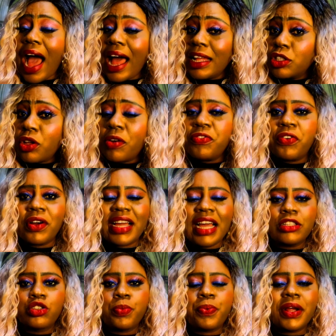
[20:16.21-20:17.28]
and don't
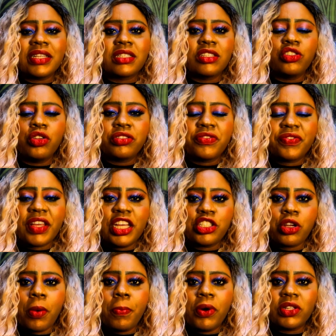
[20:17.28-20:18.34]
forget to press the notification